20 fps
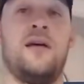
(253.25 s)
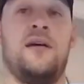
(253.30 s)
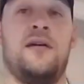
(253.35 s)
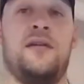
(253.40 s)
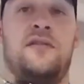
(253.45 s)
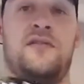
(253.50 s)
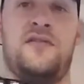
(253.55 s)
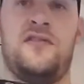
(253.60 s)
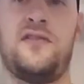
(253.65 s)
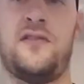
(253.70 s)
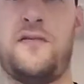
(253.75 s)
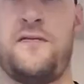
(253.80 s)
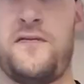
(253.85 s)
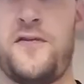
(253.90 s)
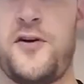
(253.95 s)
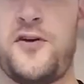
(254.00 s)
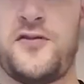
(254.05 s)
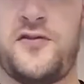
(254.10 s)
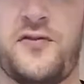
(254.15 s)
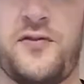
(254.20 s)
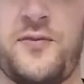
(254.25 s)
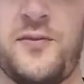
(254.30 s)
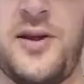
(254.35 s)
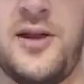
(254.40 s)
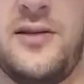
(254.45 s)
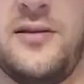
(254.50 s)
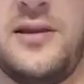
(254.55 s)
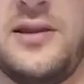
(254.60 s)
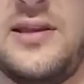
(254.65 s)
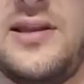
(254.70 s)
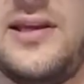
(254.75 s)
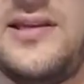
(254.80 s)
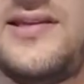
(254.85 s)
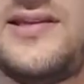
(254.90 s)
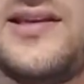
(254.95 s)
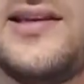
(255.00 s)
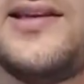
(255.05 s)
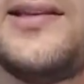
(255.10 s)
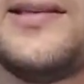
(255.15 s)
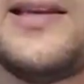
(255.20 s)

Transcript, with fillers: this is a first for me. This is